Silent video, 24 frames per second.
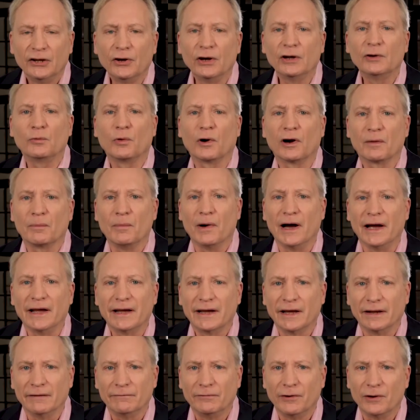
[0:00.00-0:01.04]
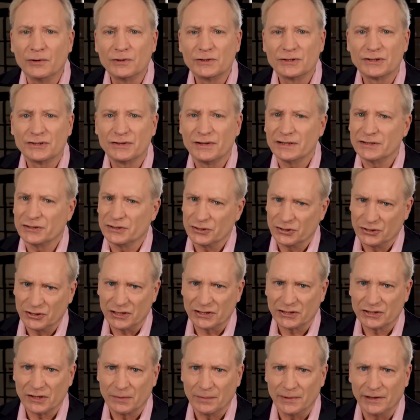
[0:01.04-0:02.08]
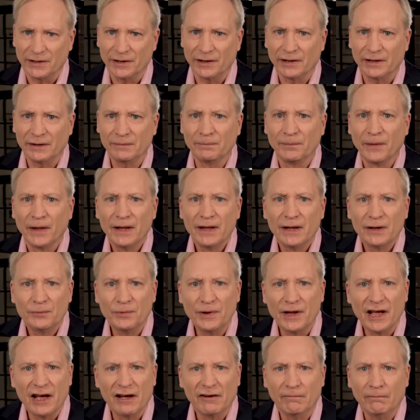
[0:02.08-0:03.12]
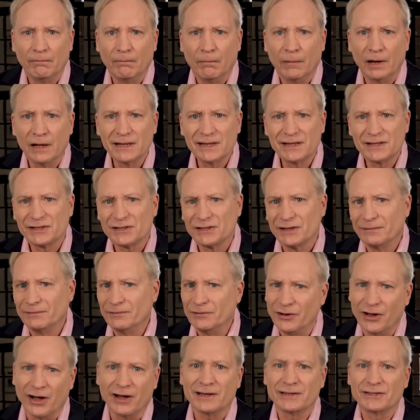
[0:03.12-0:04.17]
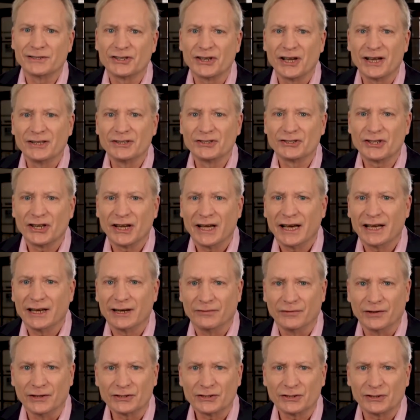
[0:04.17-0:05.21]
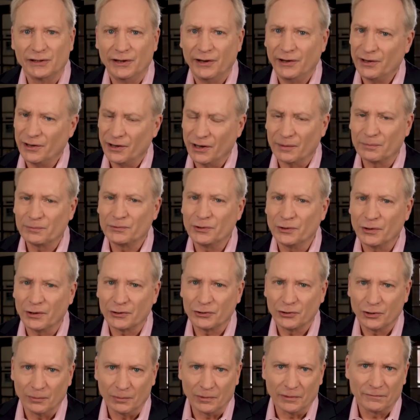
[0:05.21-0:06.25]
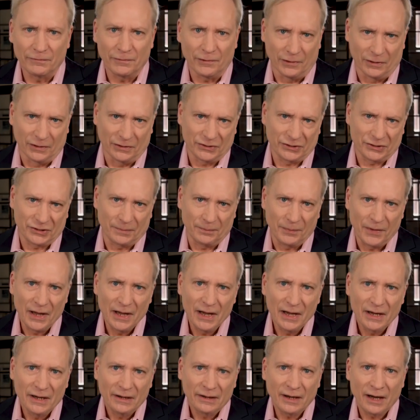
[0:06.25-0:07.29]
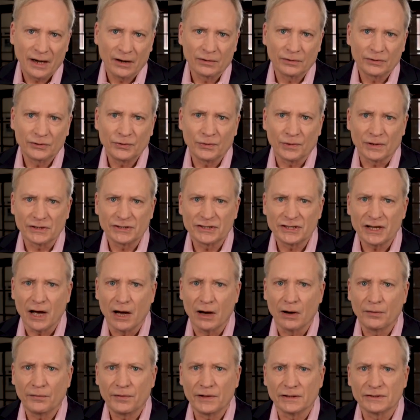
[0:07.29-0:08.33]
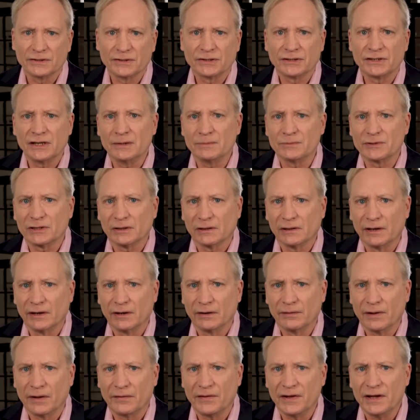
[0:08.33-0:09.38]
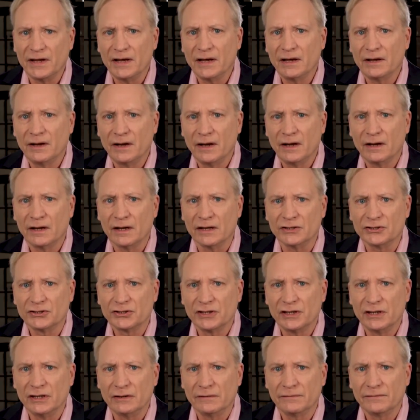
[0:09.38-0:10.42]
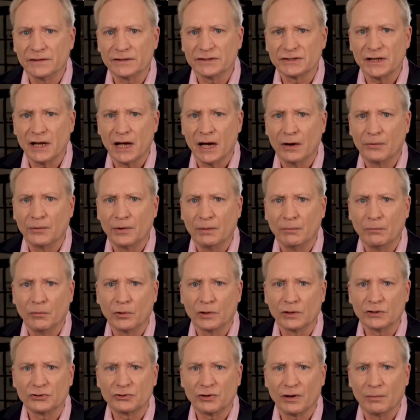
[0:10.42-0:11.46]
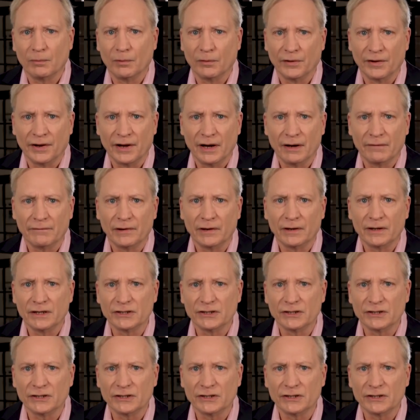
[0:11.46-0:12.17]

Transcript: Good work, Mike. And folks, this is just the beginning. We have months of nonsense ahead of us leading up to October 1st. Now, to our south, it seems clear that the idiot in chief is now in more trouble than ever.